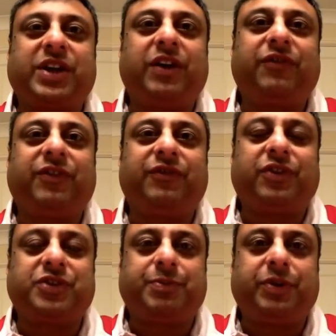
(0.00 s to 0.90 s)
ago from
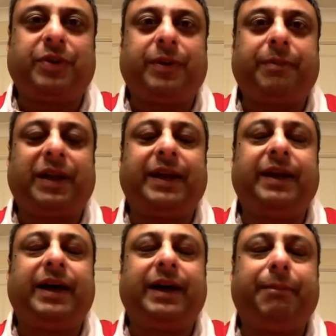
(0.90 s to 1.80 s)

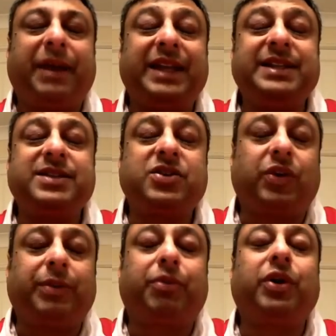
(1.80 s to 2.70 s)
Fontepuna Pens
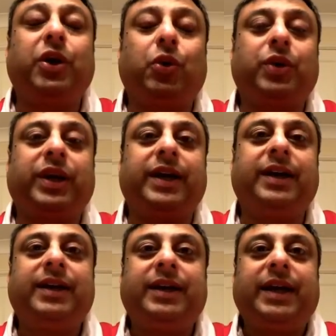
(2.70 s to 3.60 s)
on a pre-order,